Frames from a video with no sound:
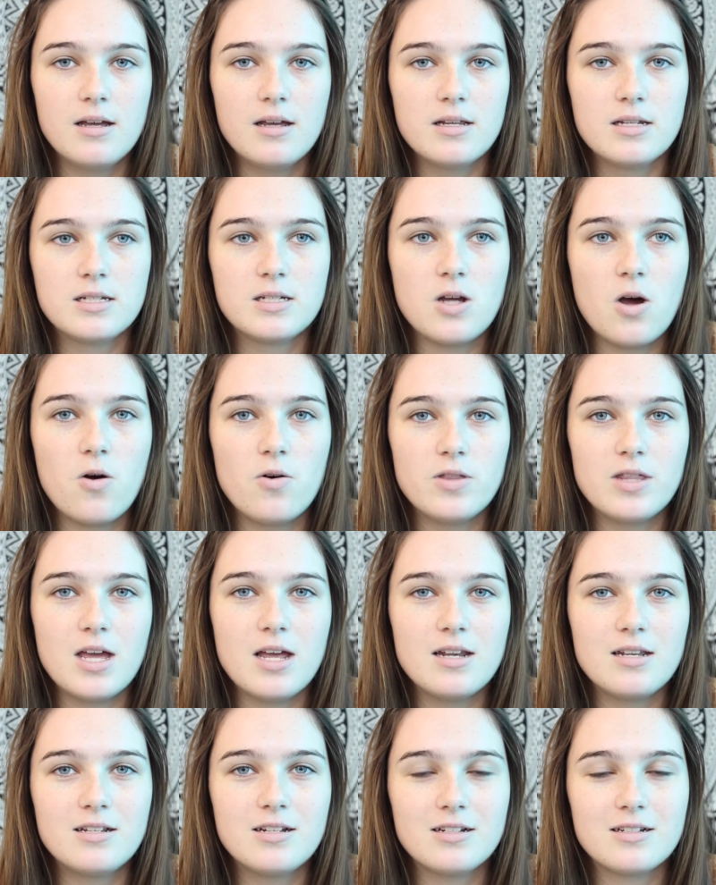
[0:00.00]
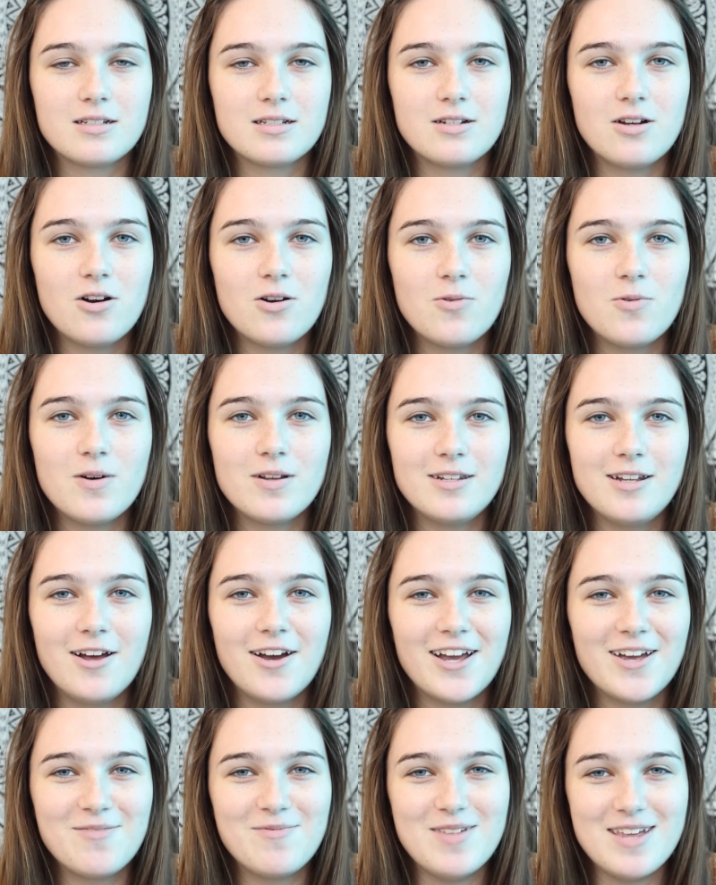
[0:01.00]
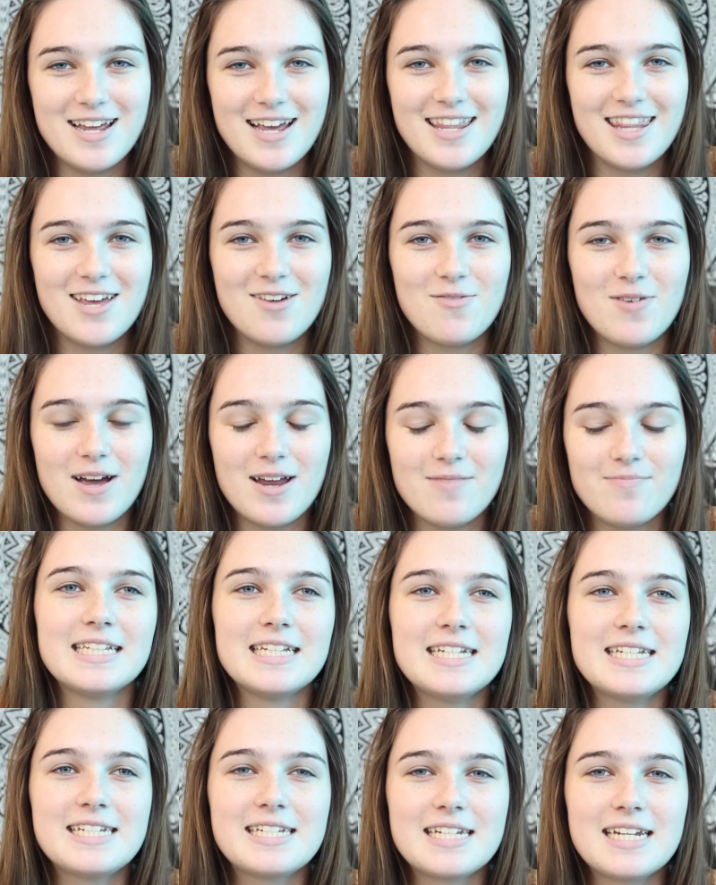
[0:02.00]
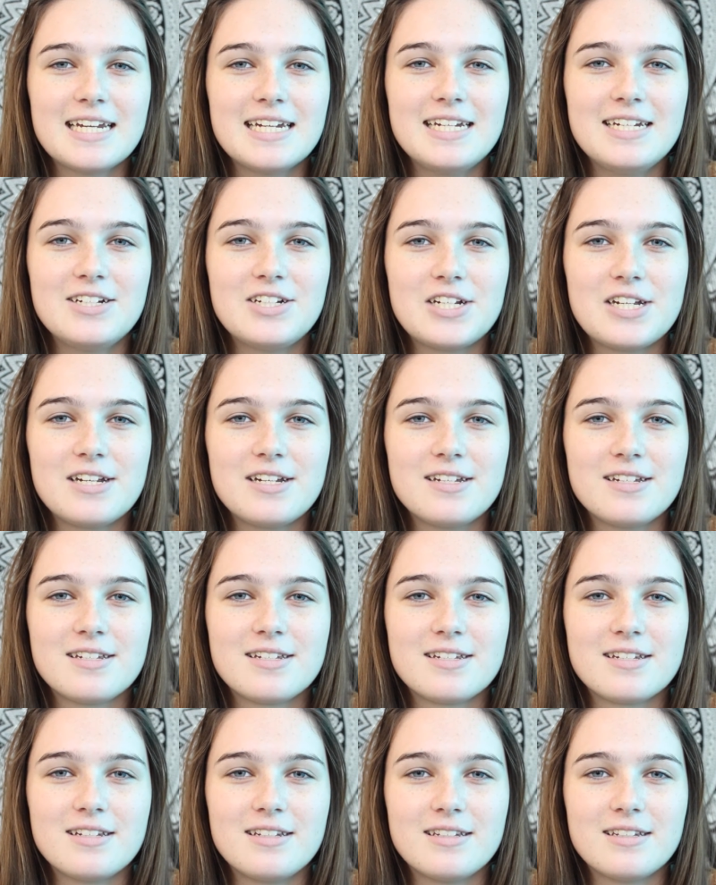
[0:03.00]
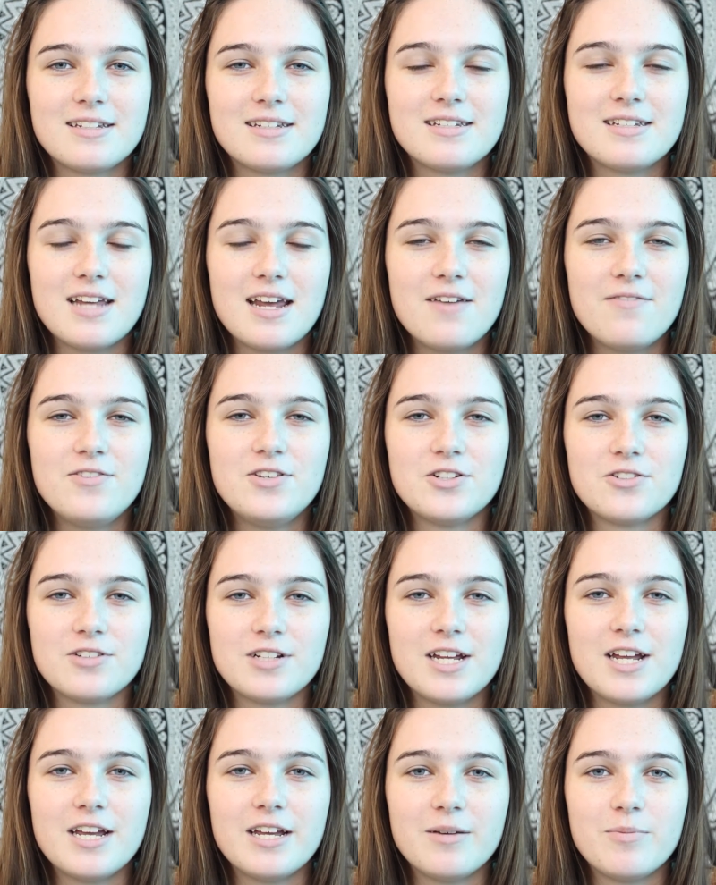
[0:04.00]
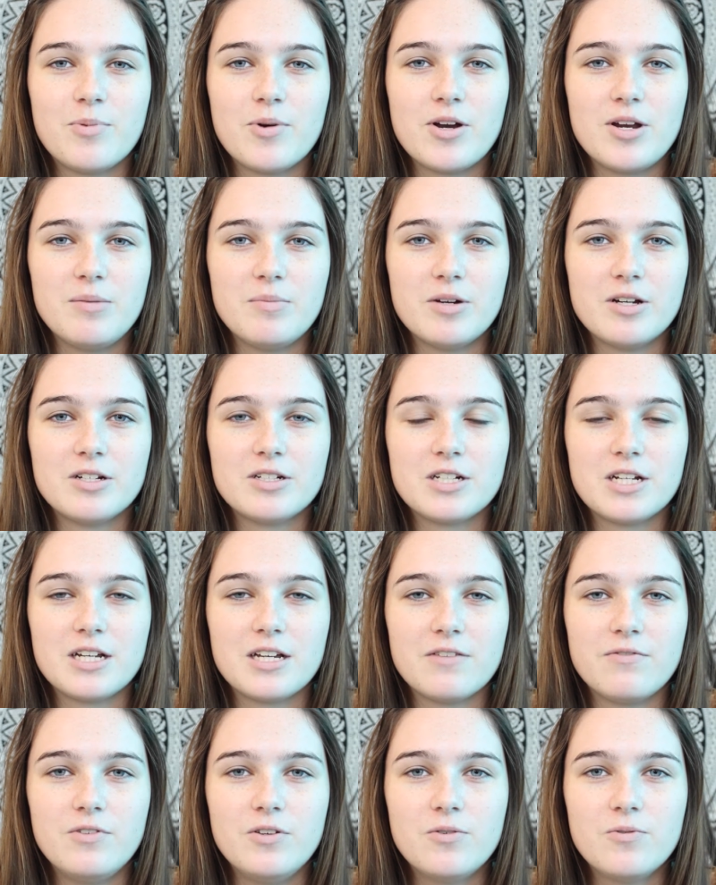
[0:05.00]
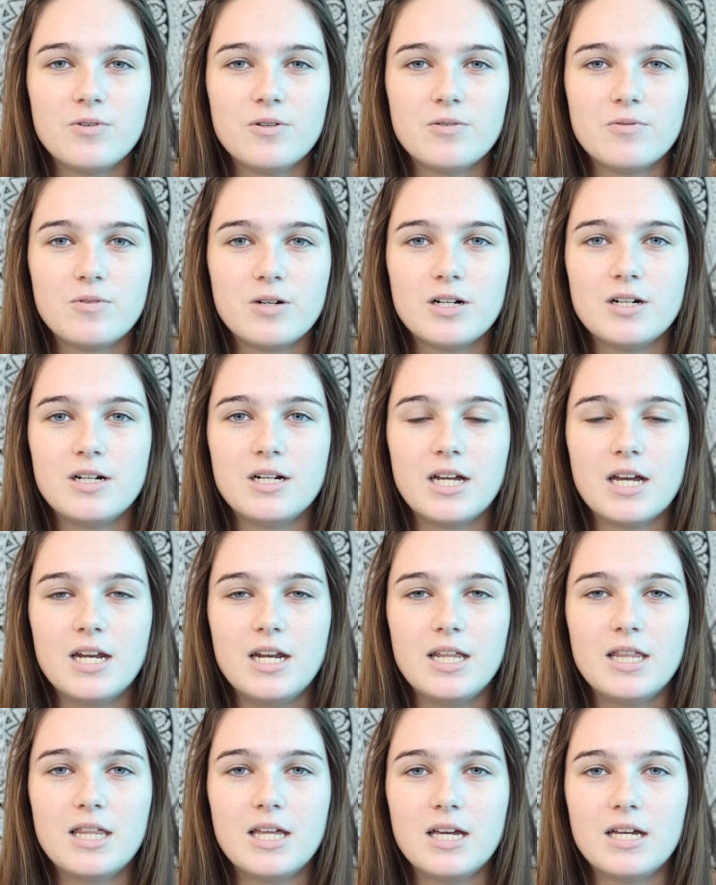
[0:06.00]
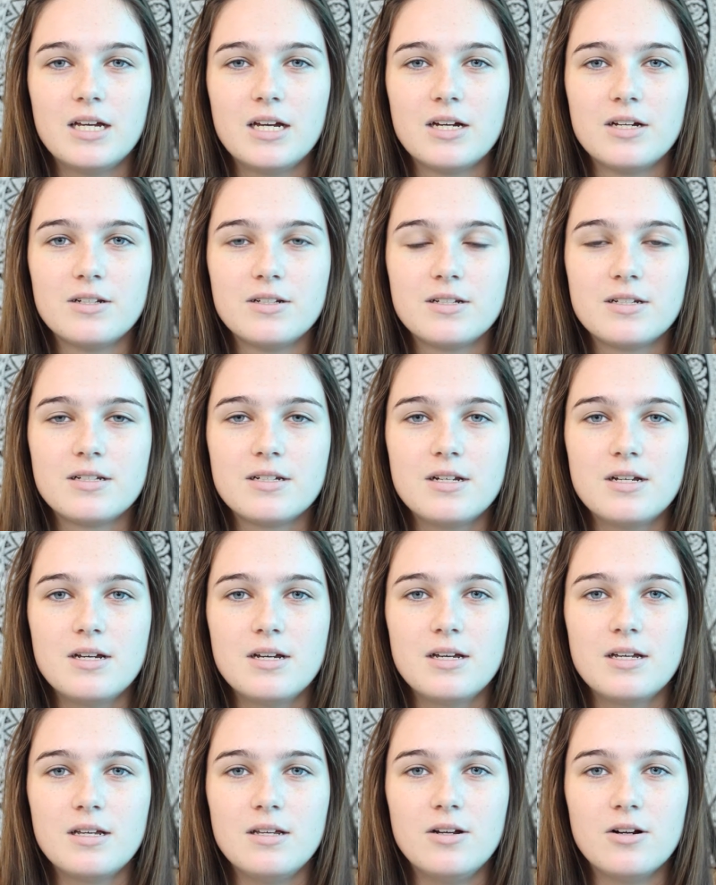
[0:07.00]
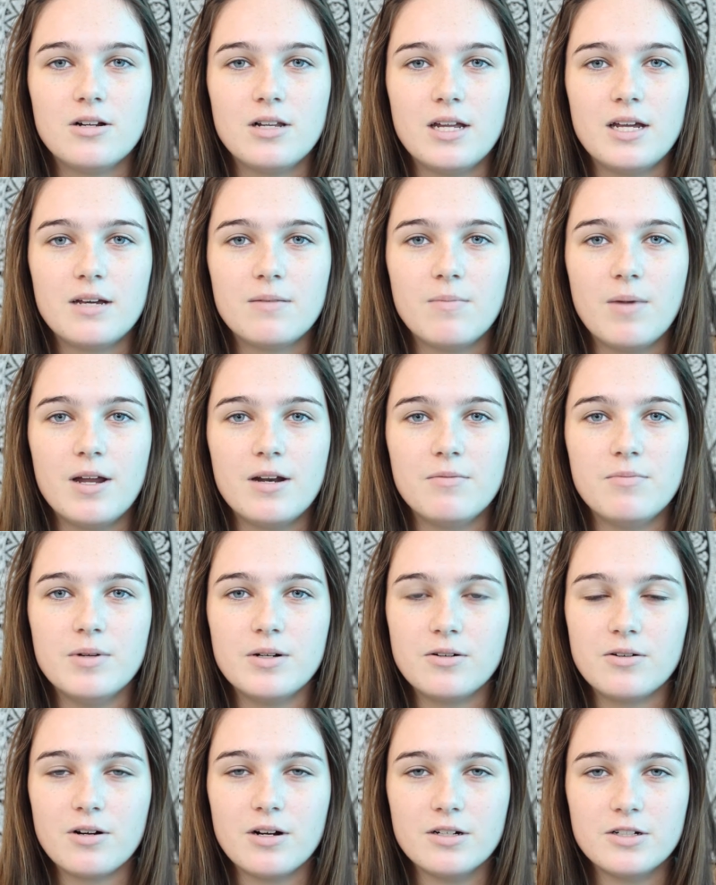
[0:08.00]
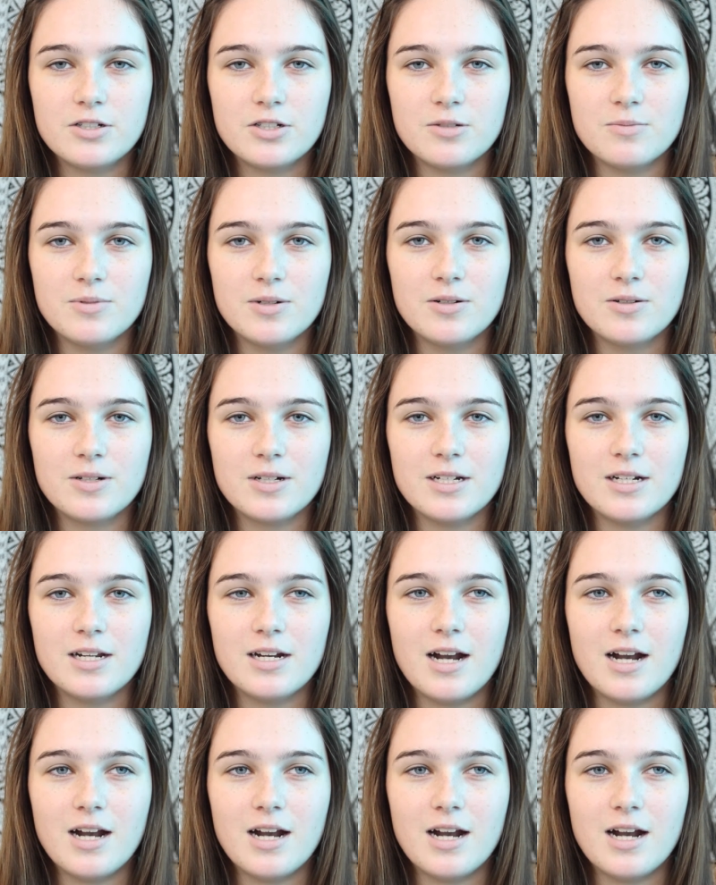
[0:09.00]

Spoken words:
So they just took one look at me and they went, "These skinny jeans saved your leg pretty much. Like, if you were wearing anything else, your leg might have been crushed or broken."